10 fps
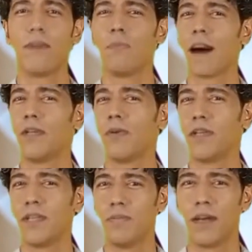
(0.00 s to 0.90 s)
the better
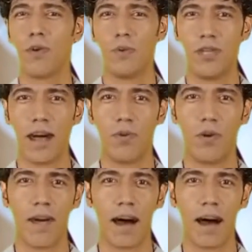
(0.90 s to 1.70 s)
it is for your general